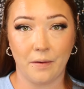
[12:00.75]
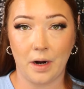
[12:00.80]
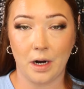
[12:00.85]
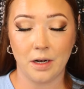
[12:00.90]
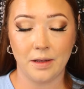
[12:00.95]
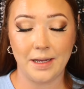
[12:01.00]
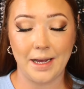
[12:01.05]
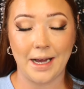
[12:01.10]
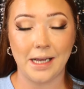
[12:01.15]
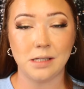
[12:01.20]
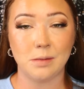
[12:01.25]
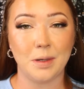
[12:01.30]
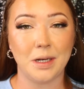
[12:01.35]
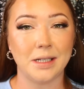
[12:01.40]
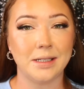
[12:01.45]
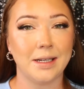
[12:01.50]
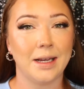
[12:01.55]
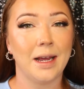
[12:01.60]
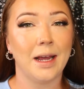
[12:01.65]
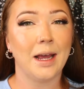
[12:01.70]
under the eyes
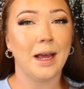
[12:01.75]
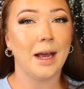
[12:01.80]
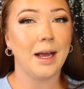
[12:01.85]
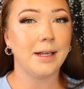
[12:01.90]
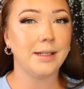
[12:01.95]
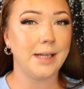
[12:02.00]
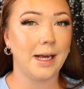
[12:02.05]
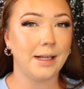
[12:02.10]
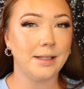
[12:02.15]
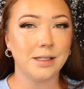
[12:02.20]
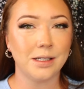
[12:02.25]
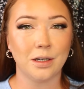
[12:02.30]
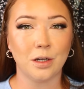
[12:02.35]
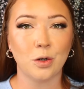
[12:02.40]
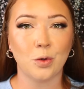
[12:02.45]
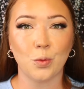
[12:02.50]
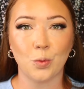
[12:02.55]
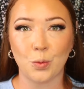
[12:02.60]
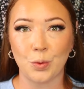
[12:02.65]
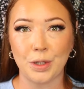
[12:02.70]
because it tends to look
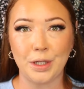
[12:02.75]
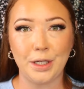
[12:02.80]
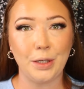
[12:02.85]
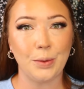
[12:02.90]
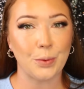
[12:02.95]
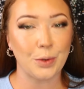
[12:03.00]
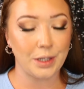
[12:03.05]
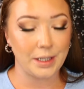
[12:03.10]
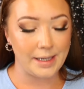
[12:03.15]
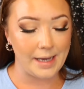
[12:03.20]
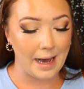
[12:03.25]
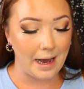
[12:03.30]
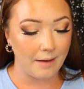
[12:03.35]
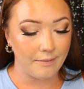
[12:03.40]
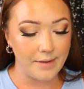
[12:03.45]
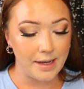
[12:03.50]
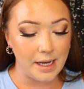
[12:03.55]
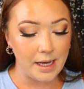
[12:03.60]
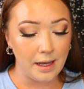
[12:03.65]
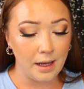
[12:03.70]
really, really
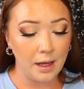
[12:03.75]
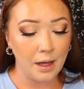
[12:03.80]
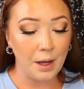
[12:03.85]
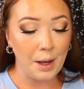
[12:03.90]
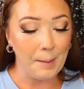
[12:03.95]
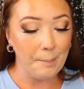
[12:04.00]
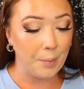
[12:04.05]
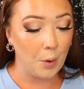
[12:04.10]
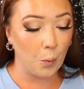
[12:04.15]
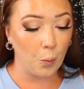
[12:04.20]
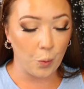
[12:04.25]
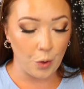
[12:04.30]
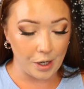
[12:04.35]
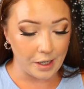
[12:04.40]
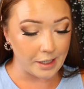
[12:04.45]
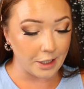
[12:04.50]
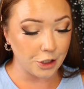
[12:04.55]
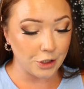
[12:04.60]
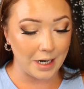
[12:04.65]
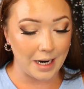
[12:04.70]
heavy. But we're
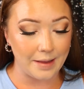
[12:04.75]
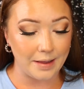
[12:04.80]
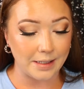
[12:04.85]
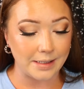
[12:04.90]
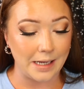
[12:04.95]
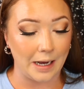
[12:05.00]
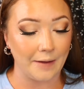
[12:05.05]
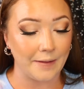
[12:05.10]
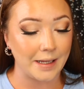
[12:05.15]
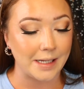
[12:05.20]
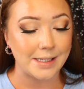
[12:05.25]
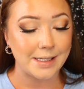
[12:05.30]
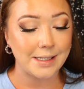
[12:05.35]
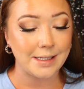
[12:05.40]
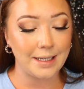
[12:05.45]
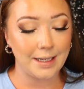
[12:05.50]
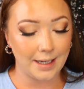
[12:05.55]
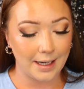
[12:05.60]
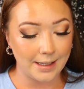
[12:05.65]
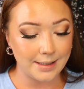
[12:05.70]
going to try this out. This is
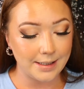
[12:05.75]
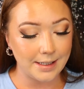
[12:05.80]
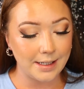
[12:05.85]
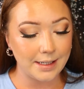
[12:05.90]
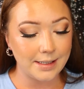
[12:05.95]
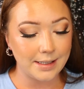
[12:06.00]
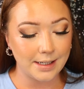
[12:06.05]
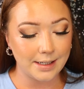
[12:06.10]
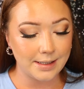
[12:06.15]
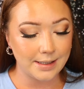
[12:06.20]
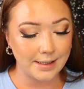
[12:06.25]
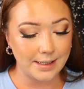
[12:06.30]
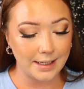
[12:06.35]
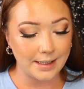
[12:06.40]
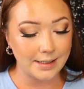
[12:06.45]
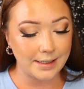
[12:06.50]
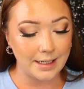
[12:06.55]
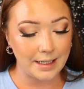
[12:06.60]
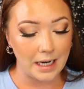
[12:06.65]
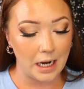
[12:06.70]
the Essence
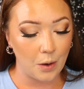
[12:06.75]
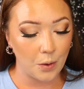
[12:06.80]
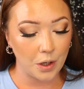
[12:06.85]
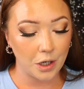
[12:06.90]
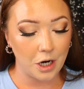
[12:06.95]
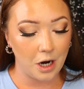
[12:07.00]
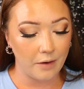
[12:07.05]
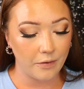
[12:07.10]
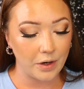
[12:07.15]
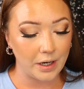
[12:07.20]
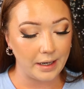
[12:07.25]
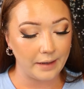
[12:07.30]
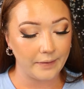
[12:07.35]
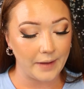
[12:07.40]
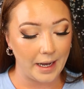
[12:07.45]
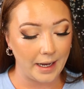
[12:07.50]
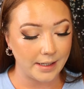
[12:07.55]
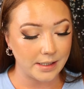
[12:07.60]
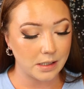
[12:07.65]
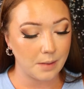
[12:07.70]
16-Hour Cover and
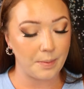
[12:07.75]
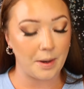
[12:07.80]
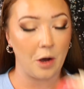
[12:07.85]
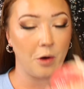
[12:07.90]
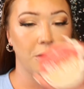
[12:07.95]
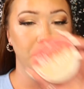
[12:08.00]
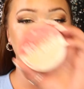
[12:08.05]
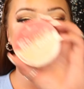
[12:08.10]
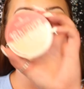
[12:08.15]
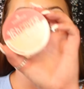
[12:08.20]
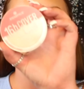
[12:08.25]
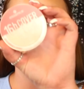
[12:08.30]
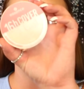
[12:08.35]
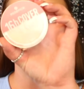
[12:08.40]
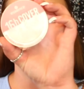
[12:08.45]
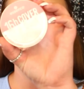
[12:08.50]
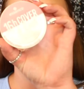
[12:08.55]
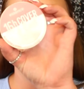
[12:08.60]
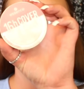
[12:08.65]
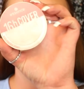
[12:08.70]
Last Powder
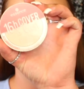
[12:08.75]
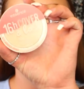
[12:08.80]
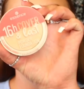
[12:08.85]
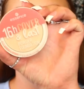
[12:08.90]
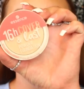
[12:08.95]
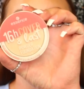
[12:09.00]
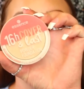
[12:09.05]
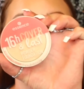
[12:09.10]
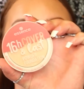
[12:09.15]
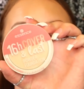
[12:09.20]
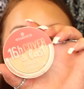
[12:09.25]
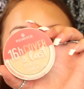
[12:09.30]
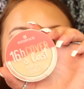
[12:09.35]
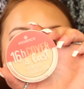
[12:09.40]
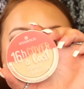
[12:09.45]
Foundation. Again,